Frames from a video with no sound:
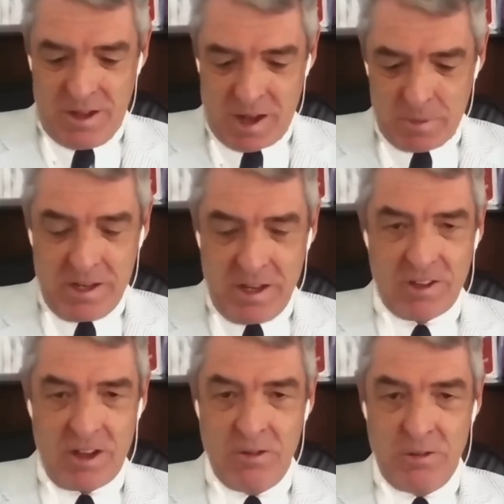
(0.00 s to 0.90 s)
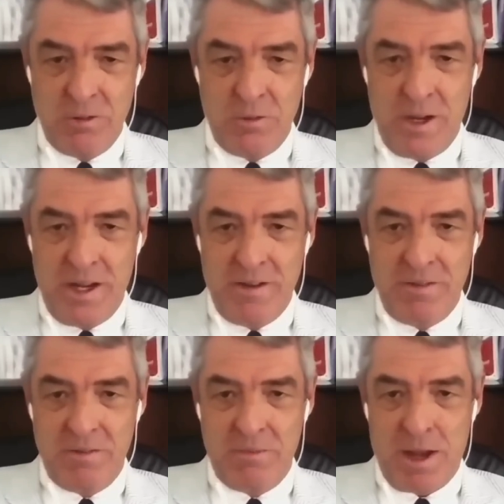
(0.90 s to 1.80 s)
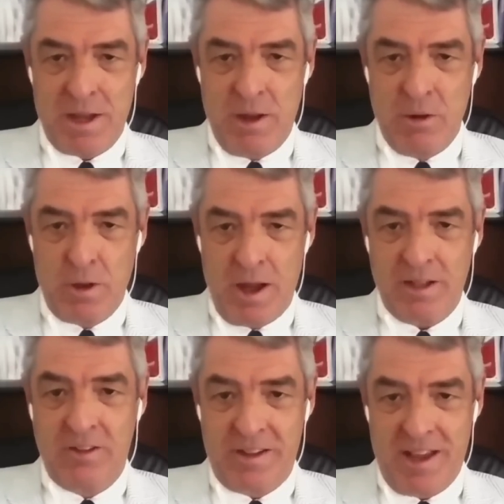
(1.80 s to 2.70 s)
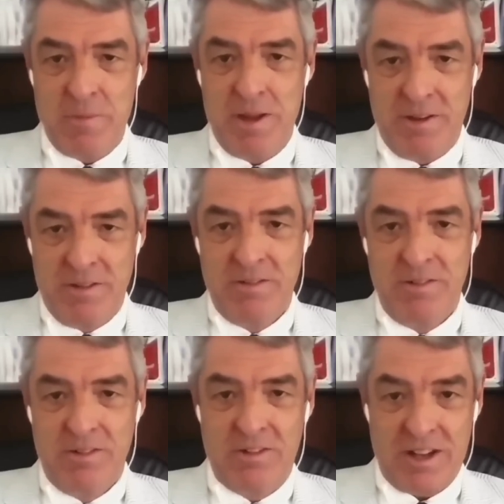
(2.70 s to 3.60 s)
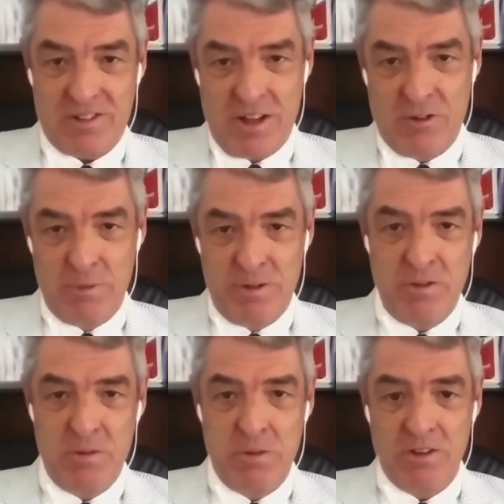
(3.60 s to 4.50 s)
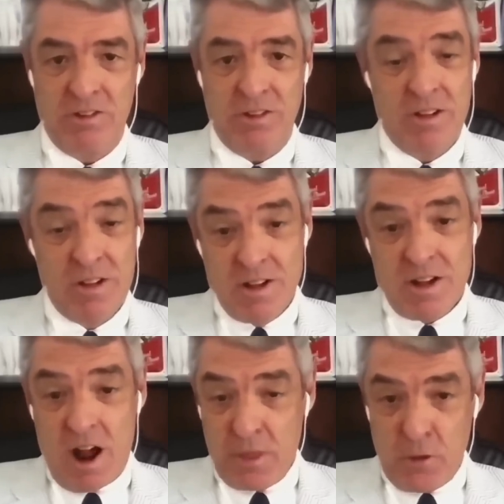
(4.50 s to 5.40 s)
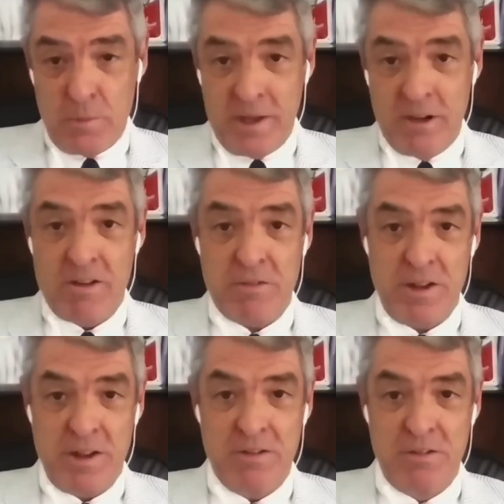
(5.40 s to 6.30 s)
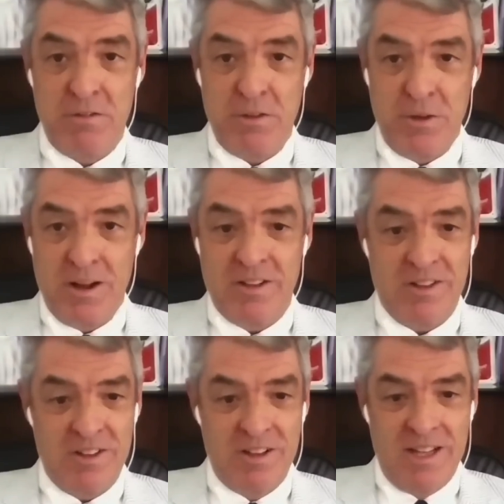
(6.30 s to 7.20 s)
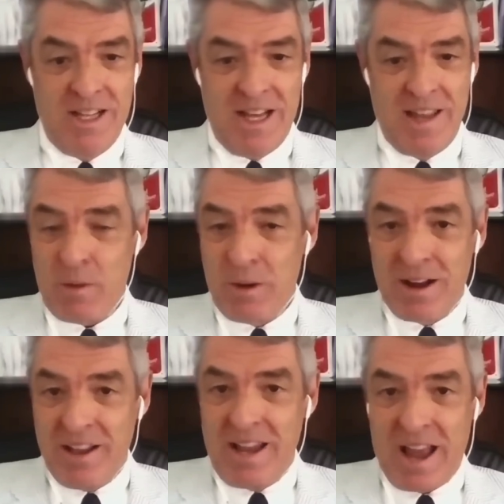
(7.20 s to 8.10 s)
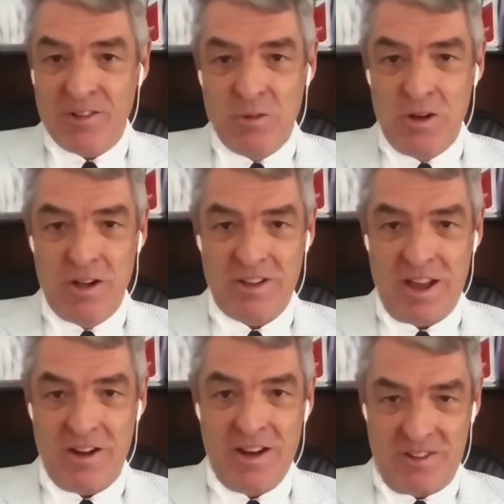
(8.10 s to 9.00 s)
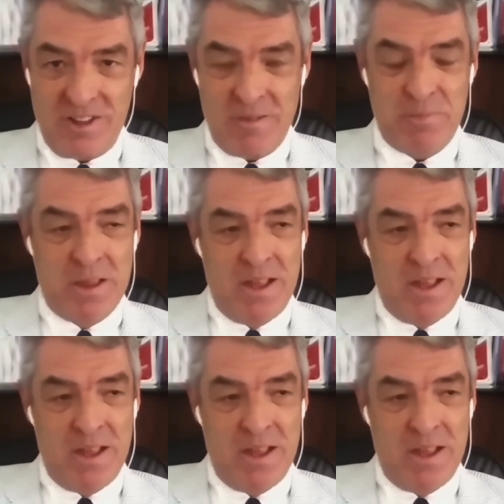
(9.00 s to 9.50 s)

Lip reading: a couple of years ago when Manuel Ugarte came in to that central midfield position, I thought he'd be a great fit for United. And that one clearly hasn't worked out, has it?